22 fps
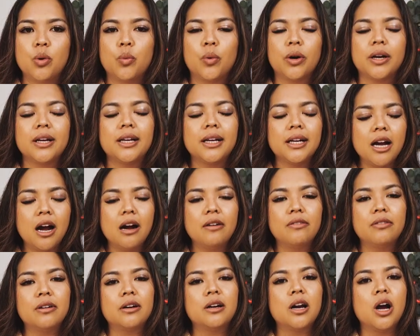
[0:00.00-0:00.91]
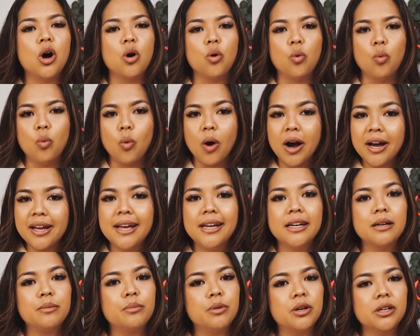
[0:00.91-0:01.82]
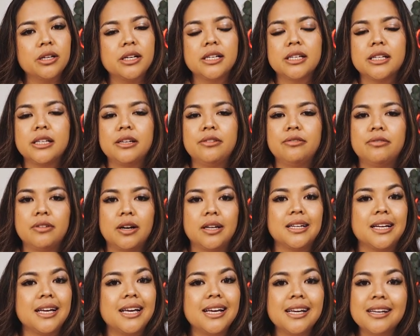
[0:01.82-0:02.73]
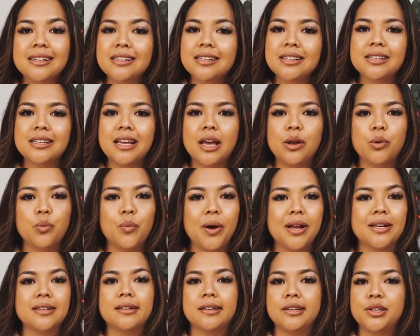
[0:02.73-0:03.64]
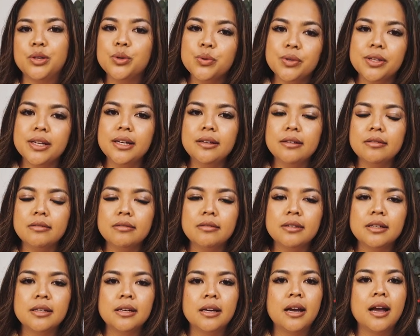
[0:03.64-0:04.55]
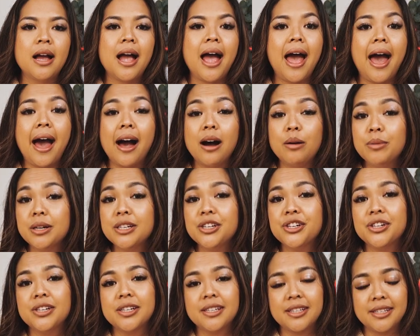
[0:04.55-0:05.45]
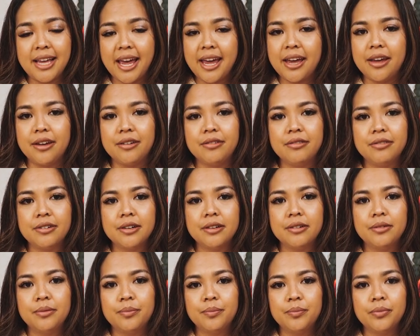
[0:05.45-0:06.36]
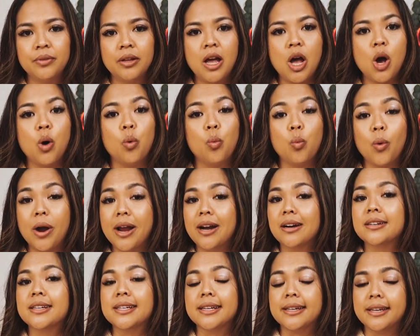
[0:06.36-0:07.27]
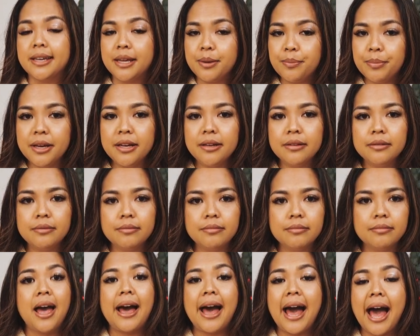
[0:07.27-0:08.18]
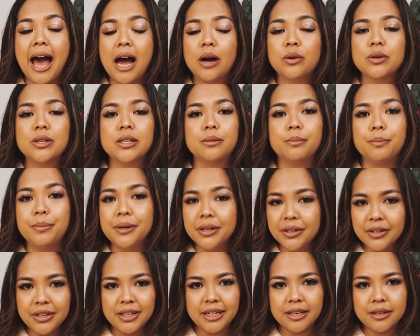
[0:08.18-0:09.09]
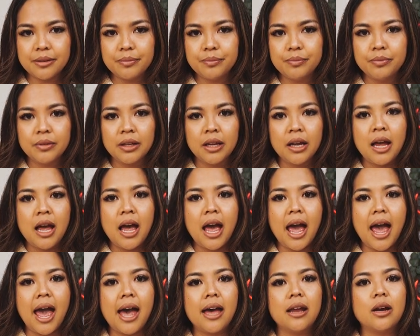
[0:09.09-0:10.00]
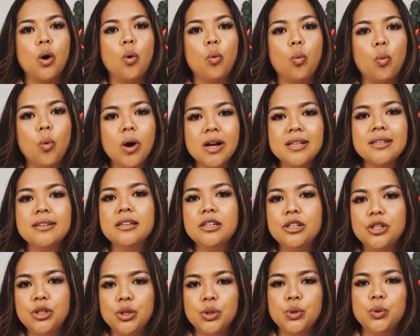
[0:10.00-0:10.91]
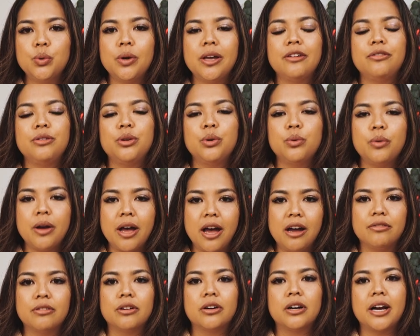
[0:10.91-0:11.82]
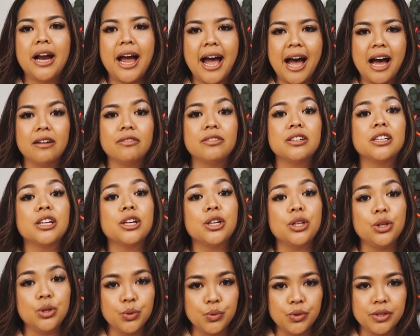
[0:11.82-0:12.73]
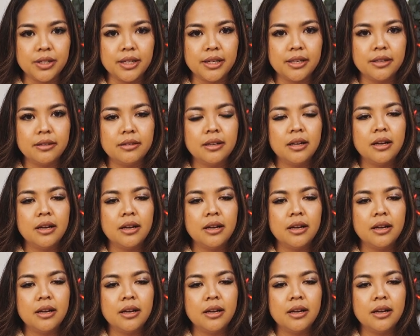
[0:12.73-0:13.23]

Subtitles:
We're gonna cover what an emergency fund is and when to use it, how much to save, where to keep it, how to build it, and what to do if you ever have to use it.